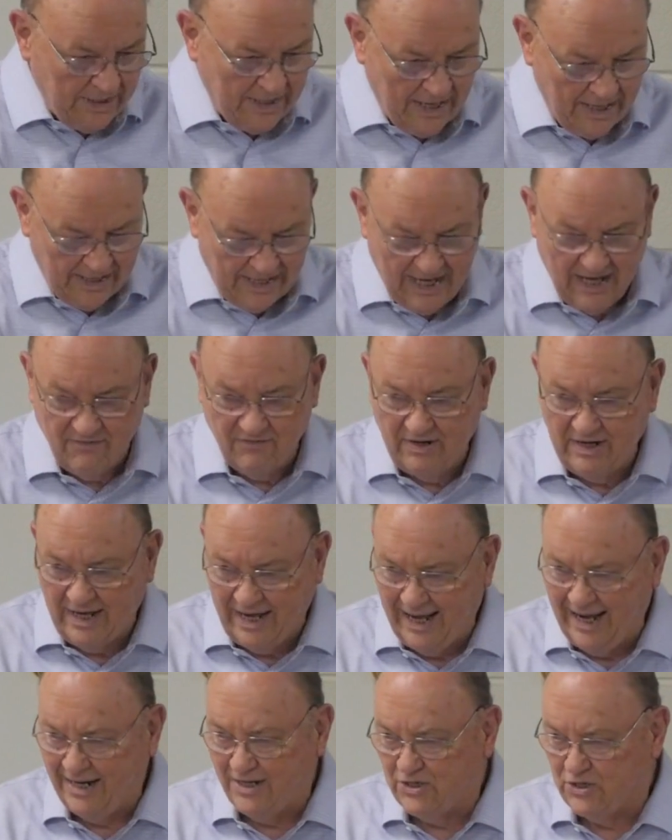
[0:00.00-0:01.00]
not have
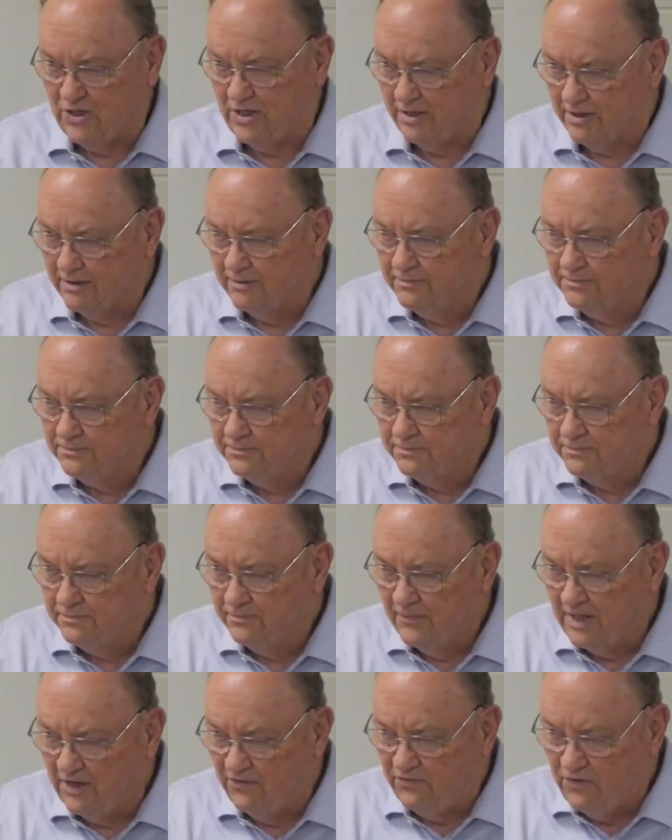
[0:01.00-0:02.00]
an exit.
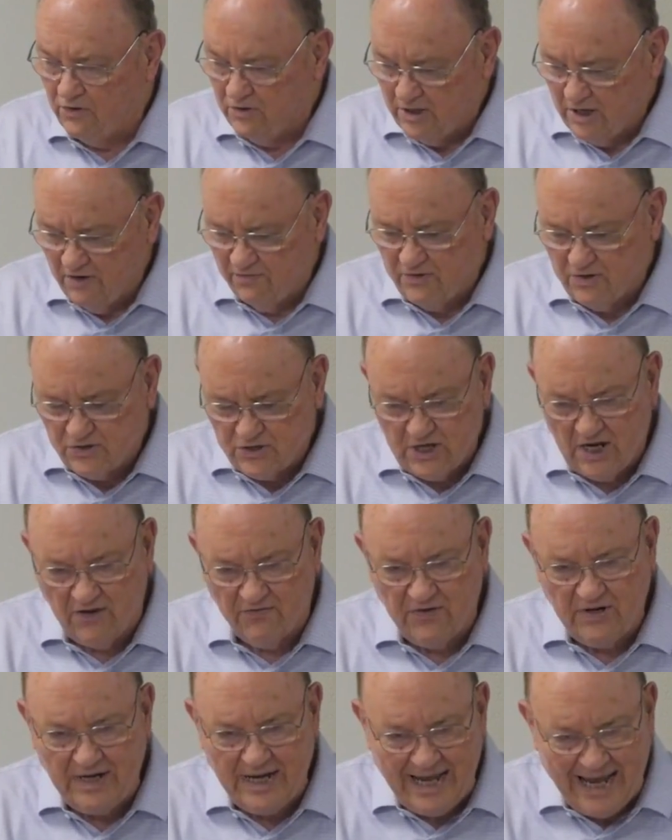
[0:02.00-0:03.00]
If you give
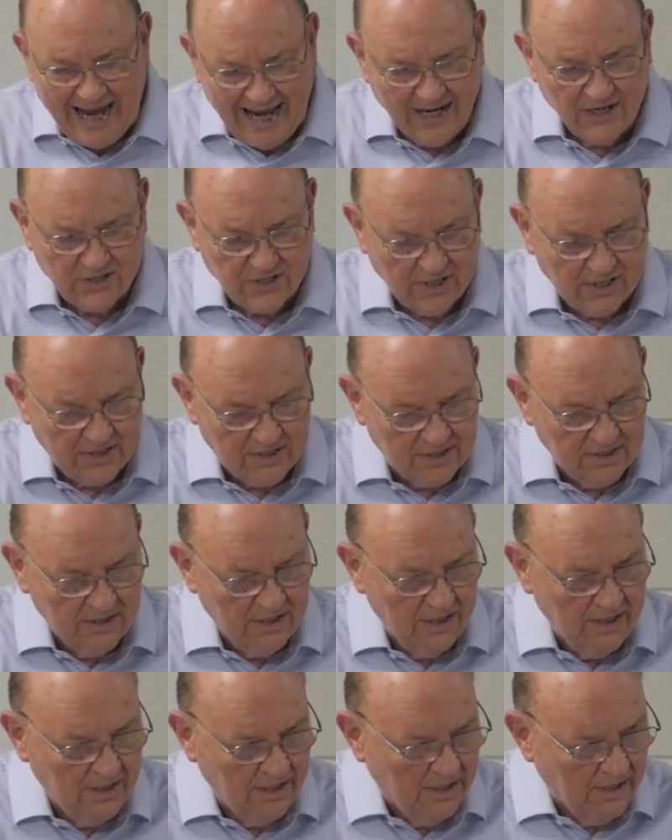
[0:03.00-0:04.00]
yourself an exit
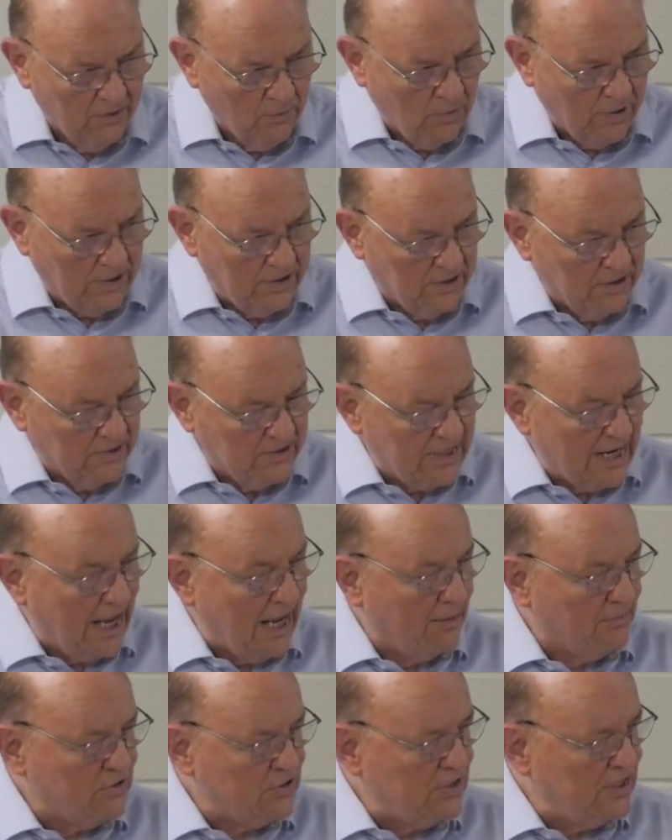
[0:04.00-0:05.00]
when
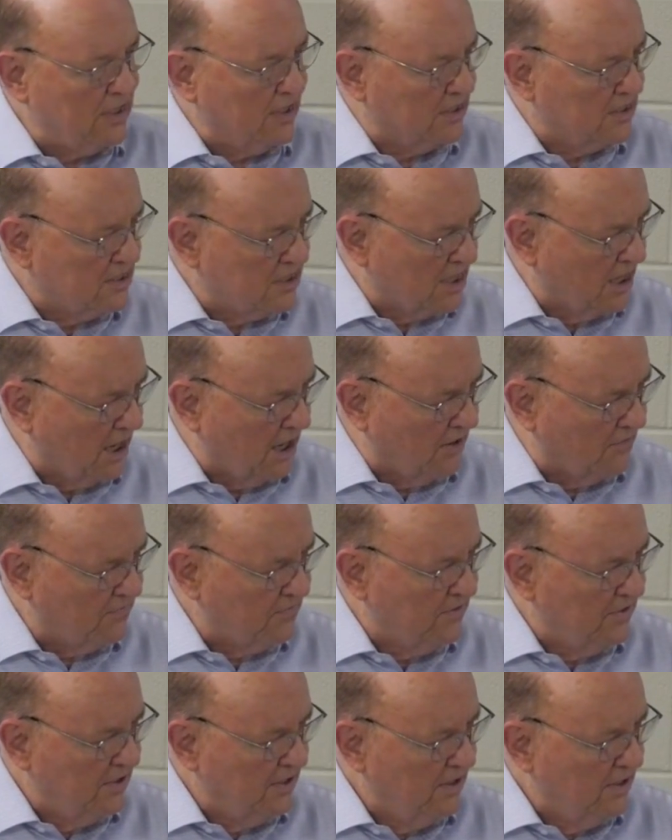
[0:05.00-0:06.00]
times get
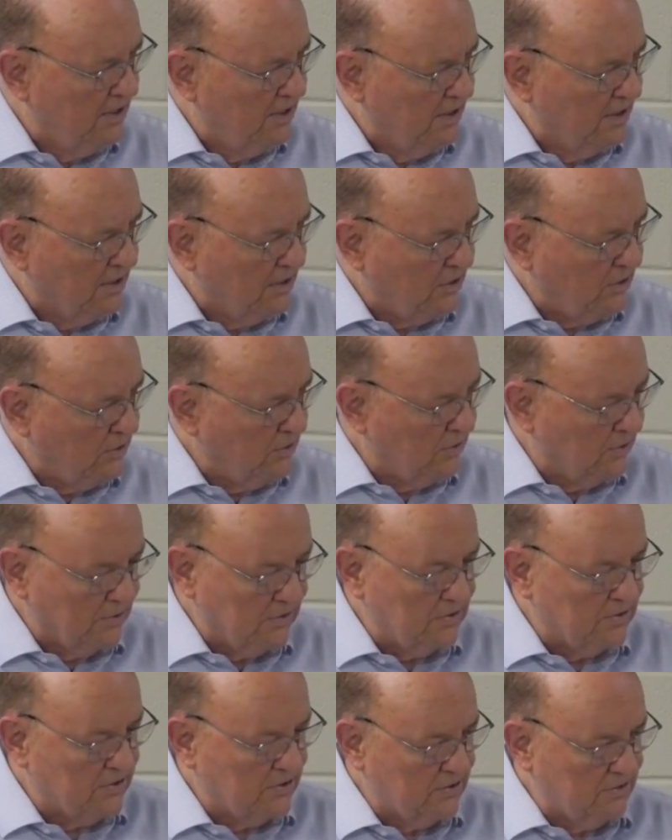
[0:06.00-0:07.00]
tough,
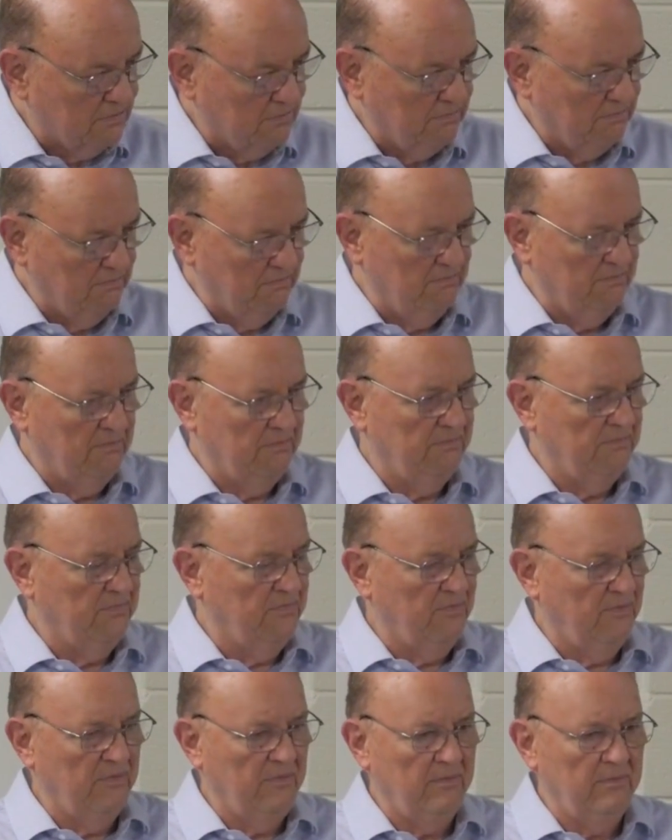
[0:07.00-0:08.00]
you'll
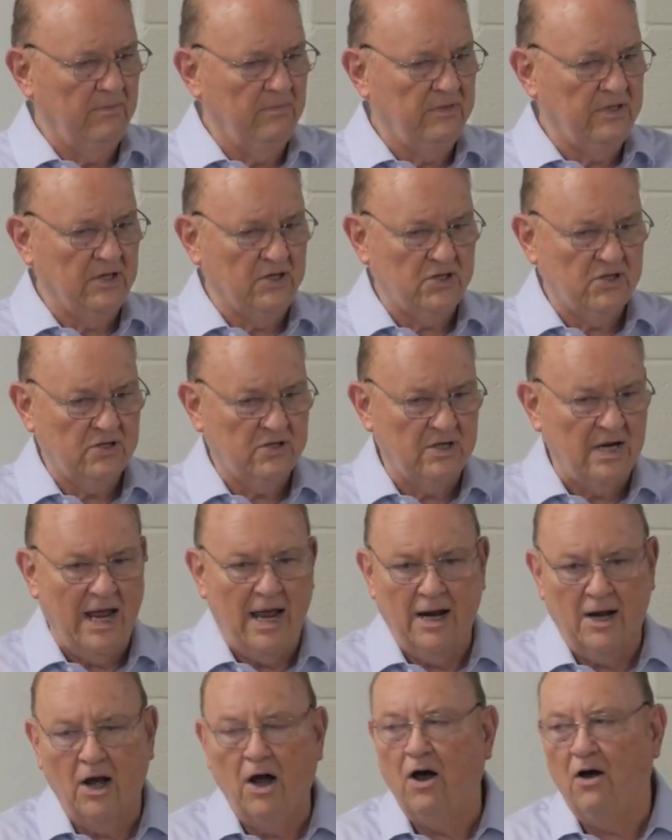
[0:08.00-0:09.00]
just
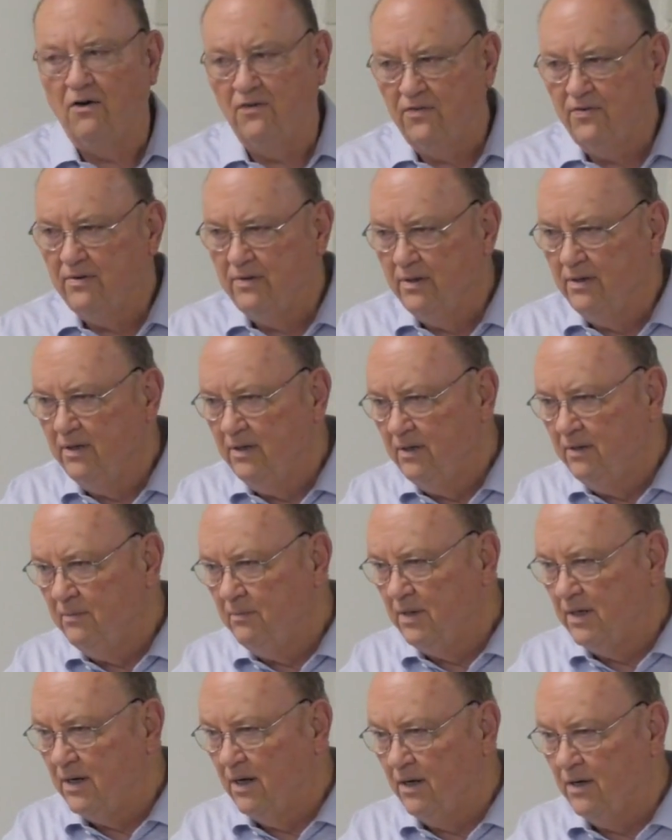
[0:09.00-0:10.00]
slack off
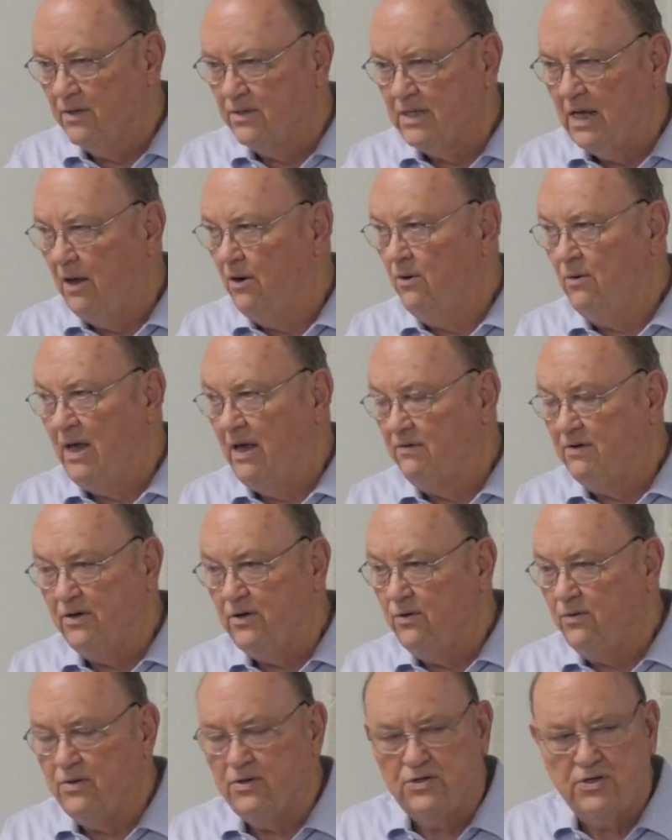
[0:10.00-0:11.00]
because I don't have to
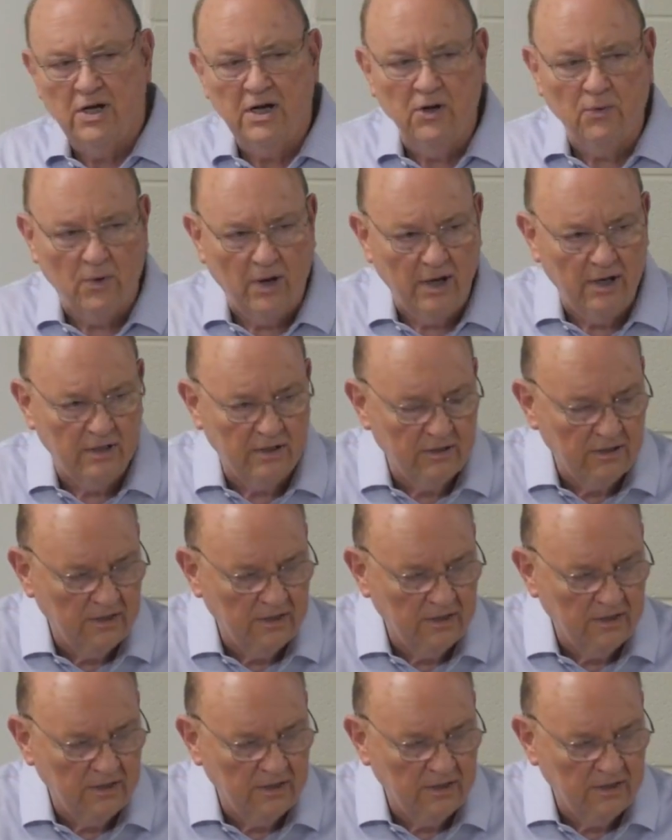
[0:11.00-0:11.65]
do this anyway.